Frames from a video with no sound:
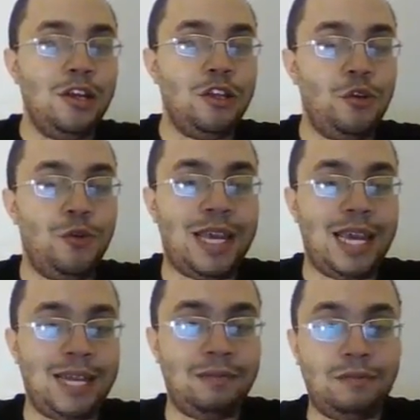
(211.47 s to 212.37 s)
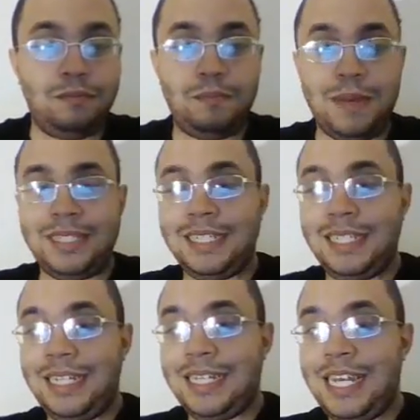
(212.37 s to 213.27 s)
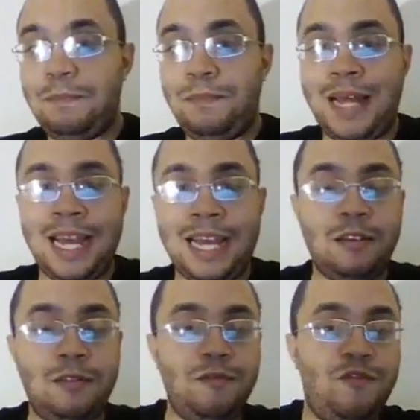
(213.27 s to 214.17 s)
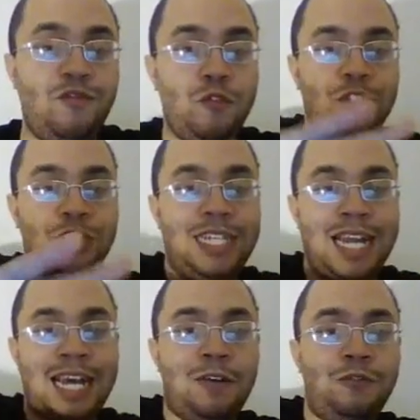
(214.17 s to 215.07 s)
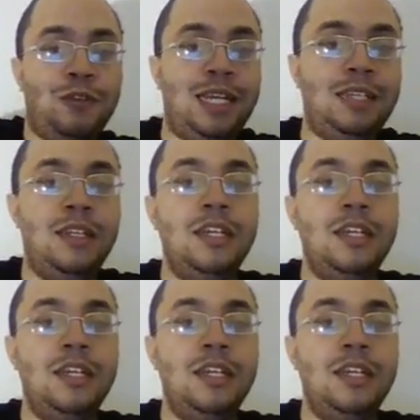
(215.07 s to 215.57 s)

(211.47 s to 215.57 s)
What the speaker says: you can basically keep black forced down, right?